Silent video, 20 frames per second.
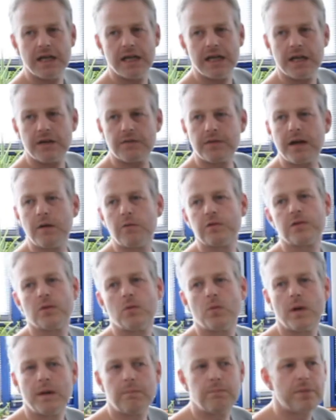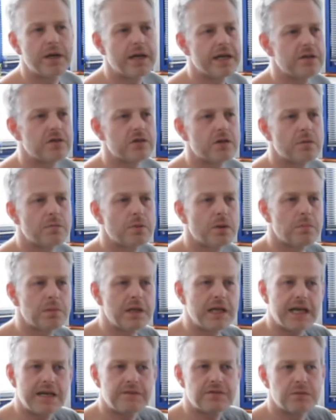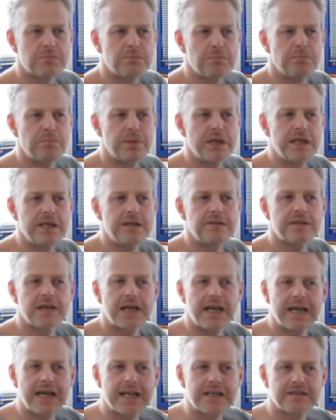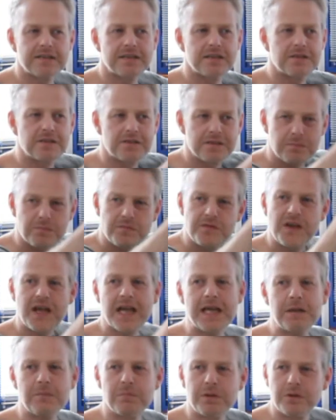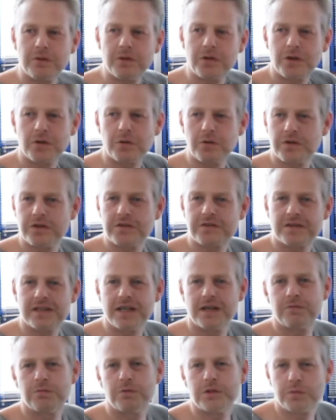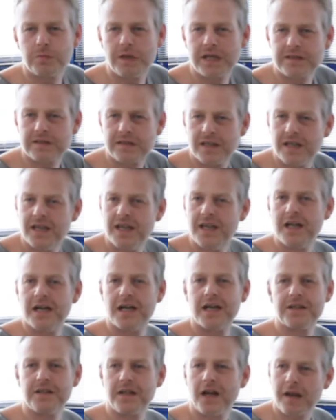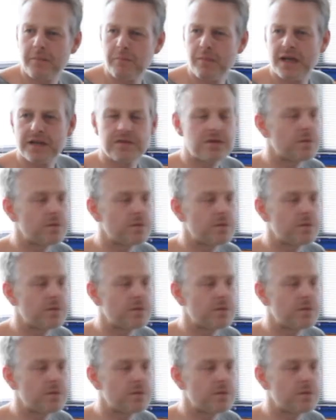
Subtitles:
If that was a web page, it would probably have some B tags and some table and all this stuff, which makes it a nightmare to